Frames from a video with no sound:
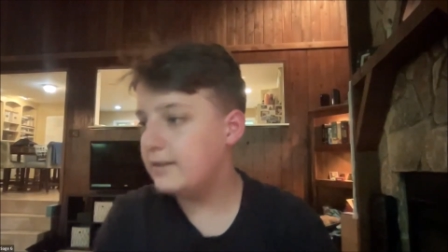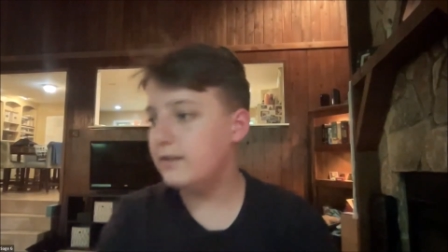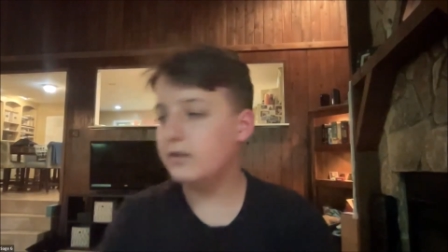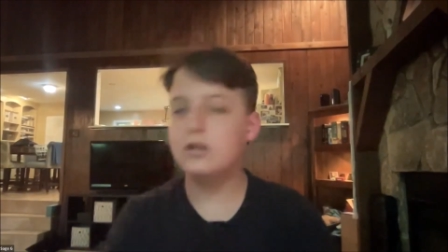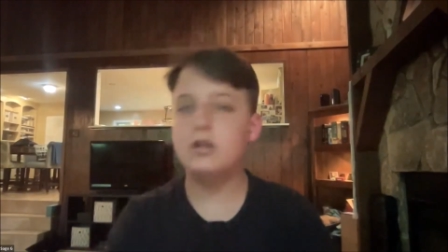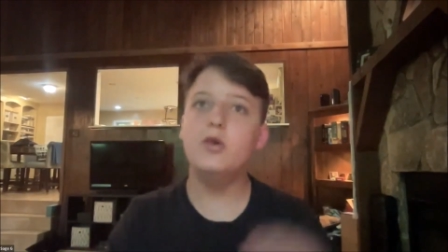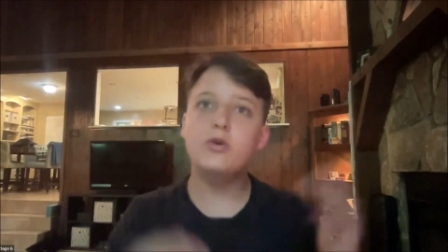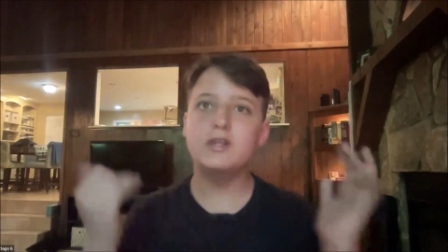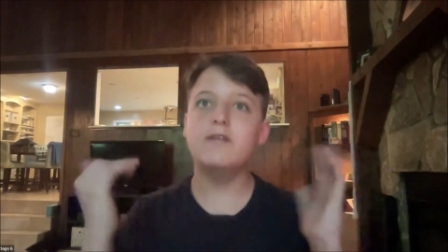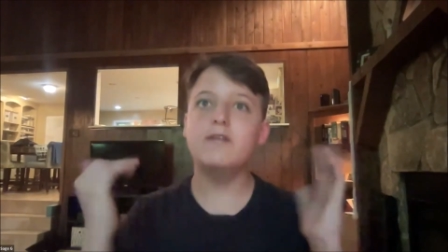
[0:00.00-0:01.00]
They could see the
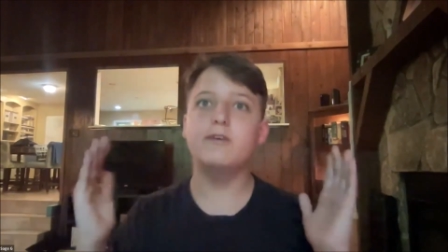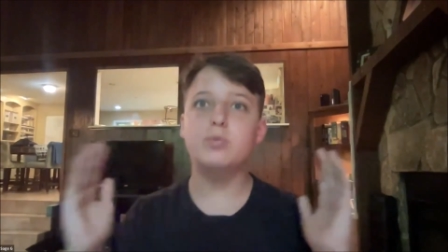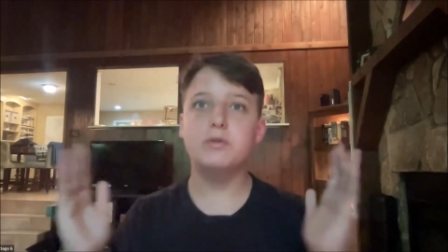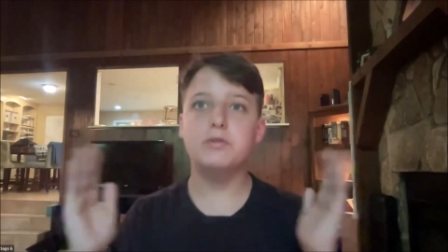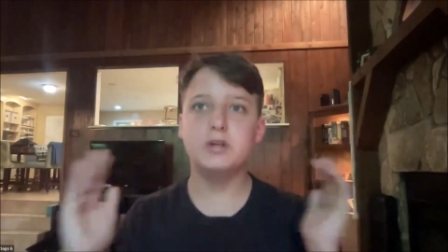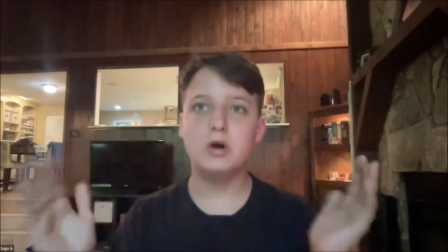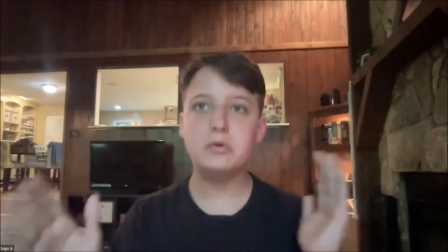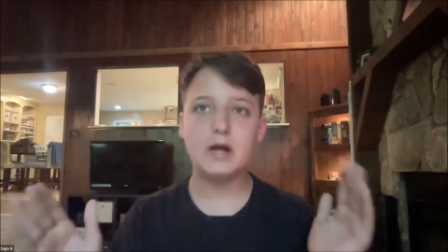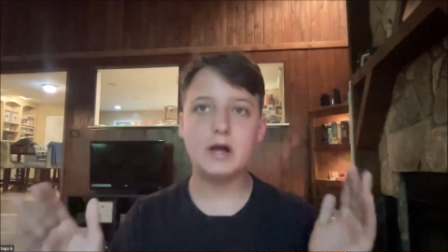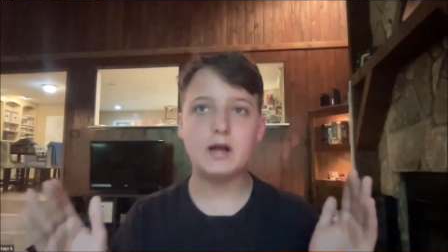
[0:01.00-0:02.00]
clear difference
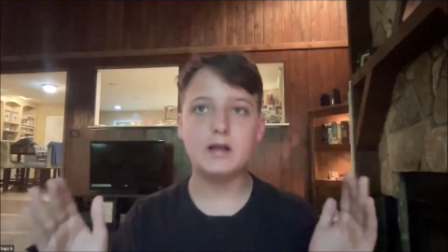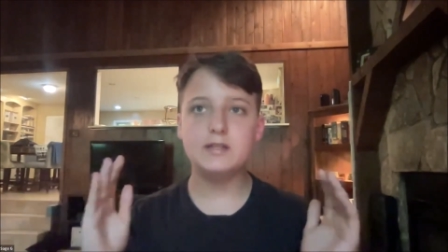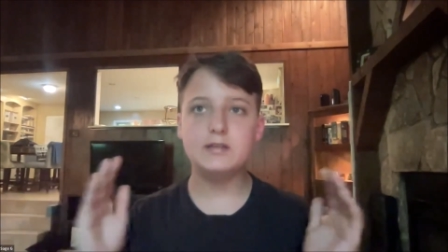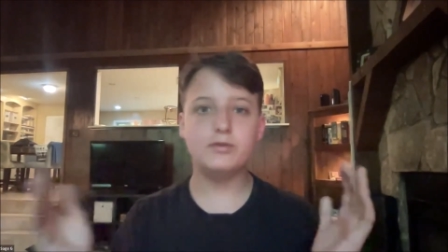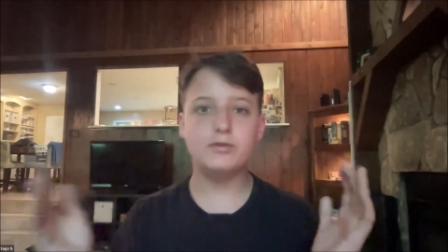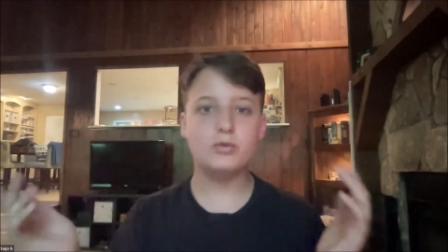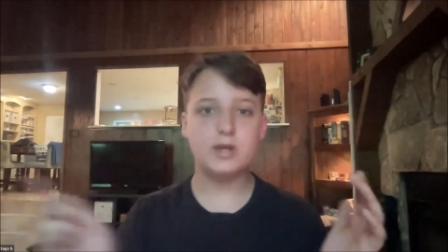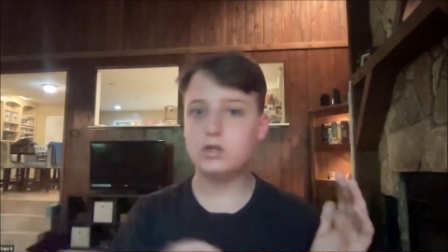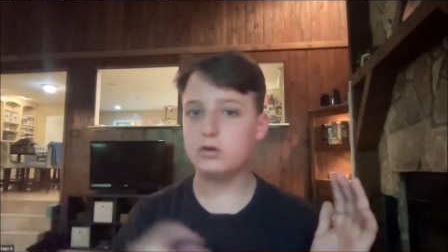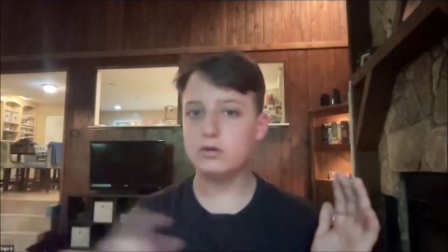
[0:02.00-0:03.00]
with their own eyes,
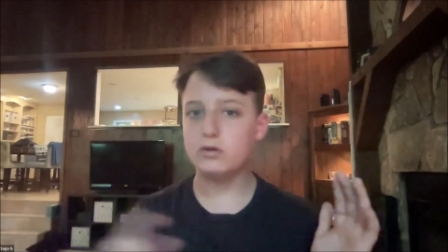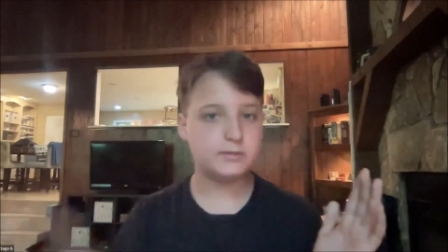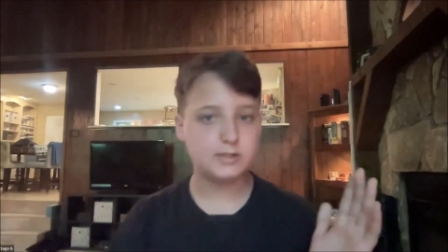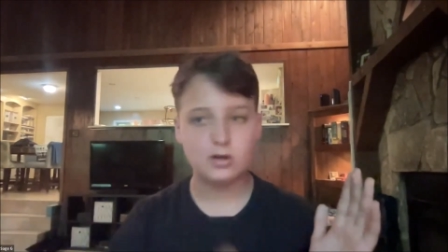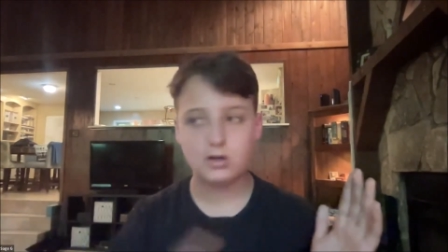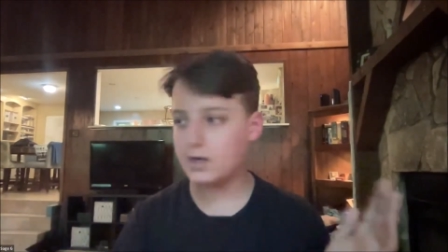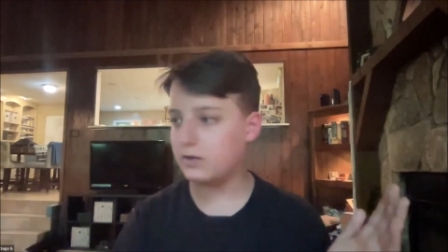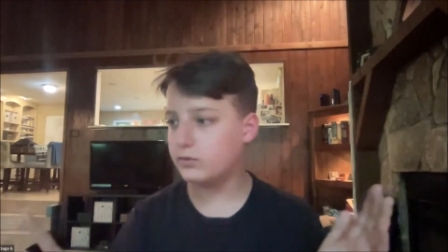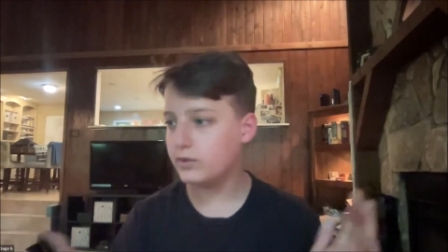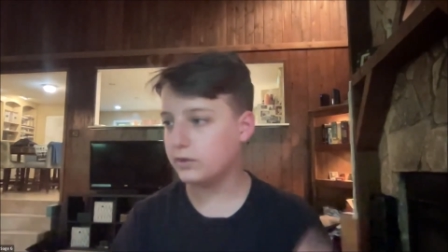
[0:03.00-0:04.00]
even though neither of them
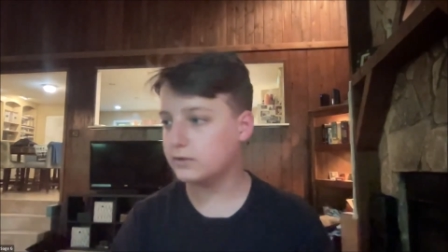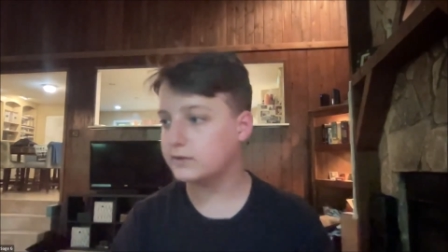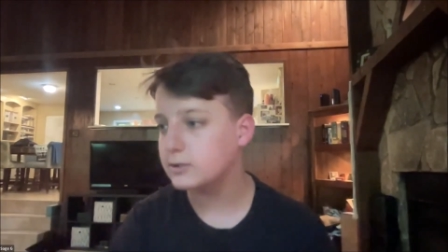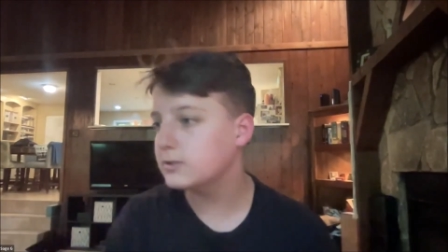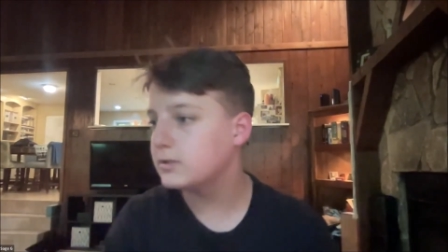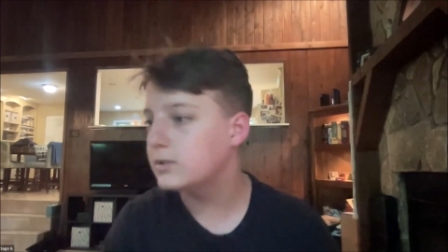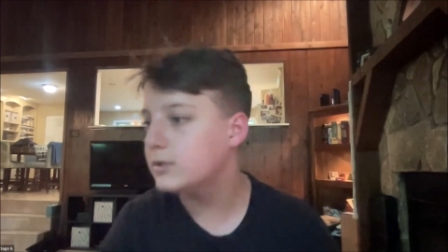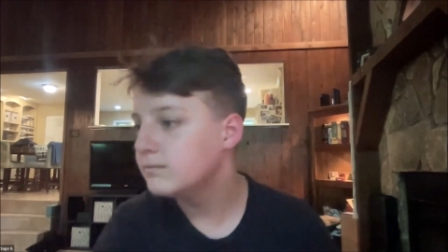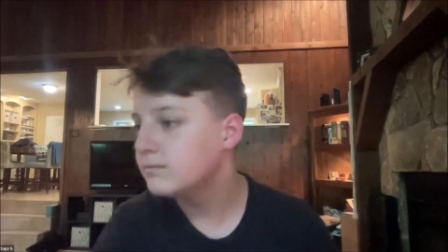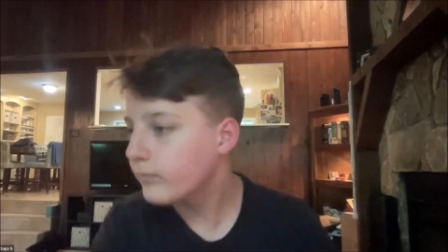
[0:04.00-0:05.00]
saw either of their
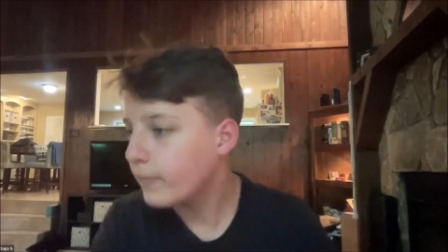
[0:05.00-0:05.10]
gods.